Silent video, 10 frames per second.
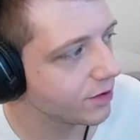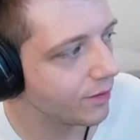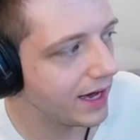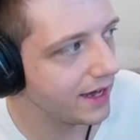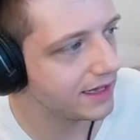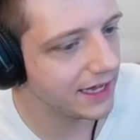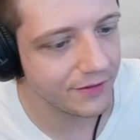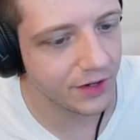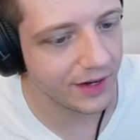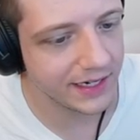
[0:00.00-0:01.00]
a while. I have
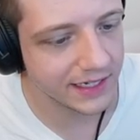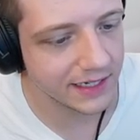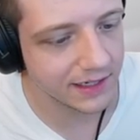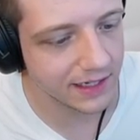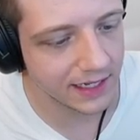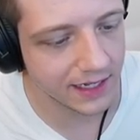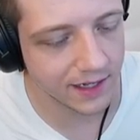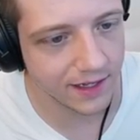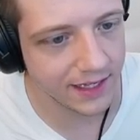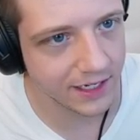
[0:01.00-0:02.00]
no idea.
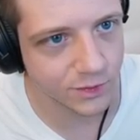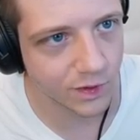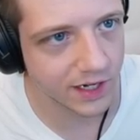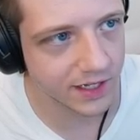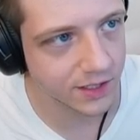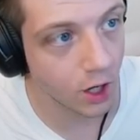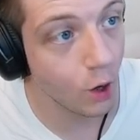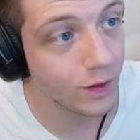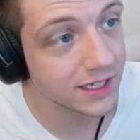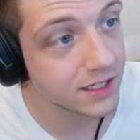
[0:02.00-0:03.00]
Uh, it is what it is.
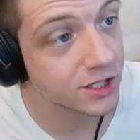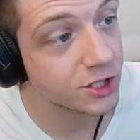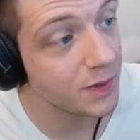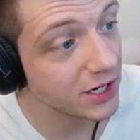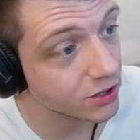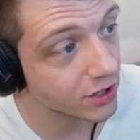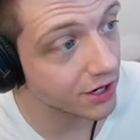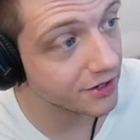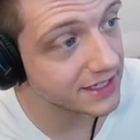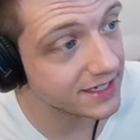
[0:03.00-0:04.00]
Oh, is this a special
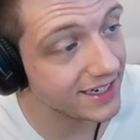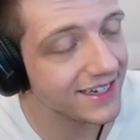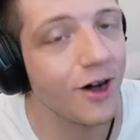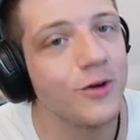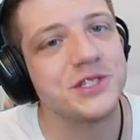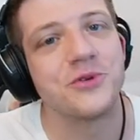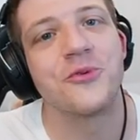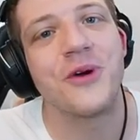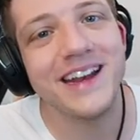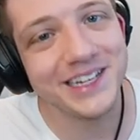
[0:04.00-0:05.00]
currency? Oh, it's a
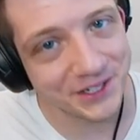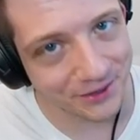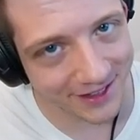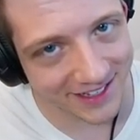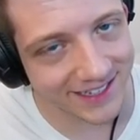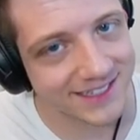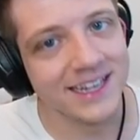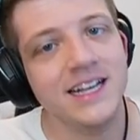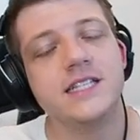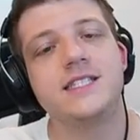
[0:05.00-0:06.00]
red nucleus.
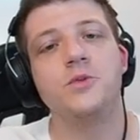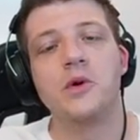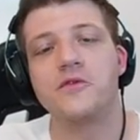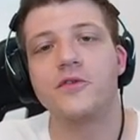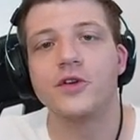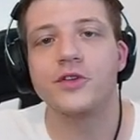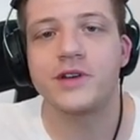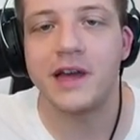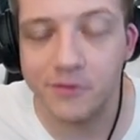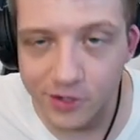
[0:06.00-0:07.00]
See, we're further
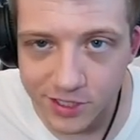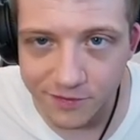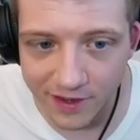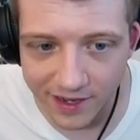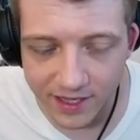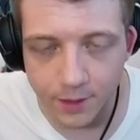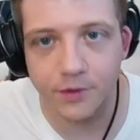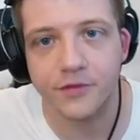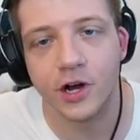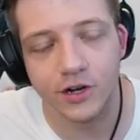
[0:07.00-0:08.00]
diversifying the number
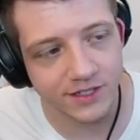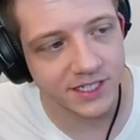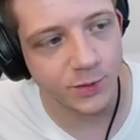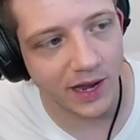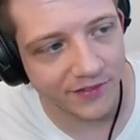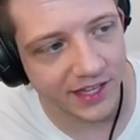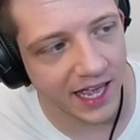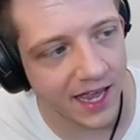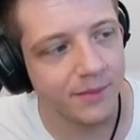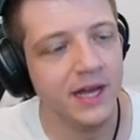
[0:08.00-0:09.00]
of currencies we have in the
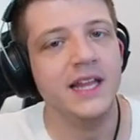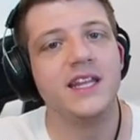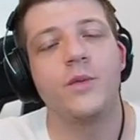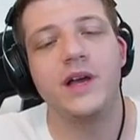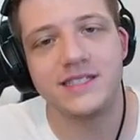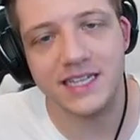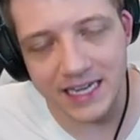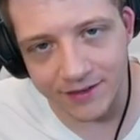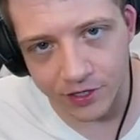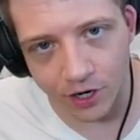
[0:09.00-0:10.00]
game. That way it's
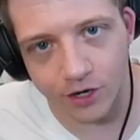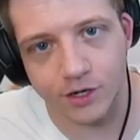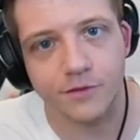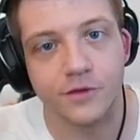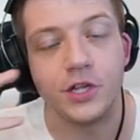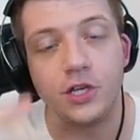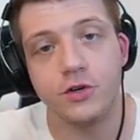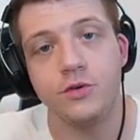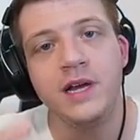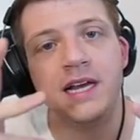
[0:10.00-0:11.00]
even harder for
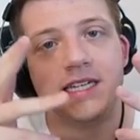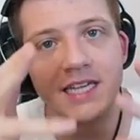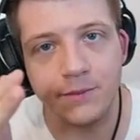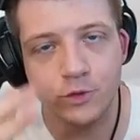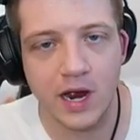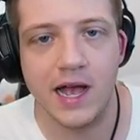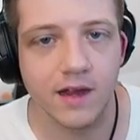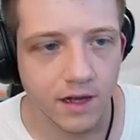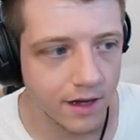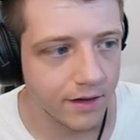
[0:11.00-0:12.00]
you to keep track
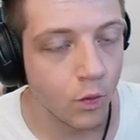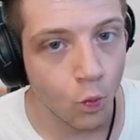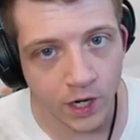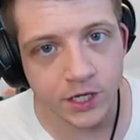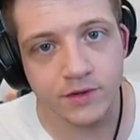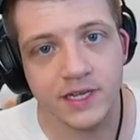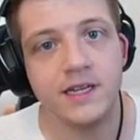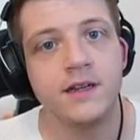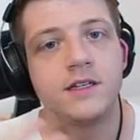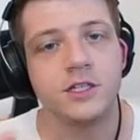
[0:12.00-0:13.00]
of what you
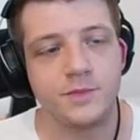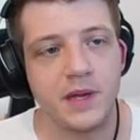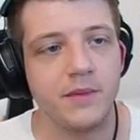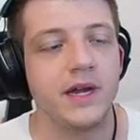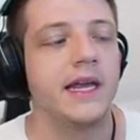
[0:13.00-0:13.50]
need to spend money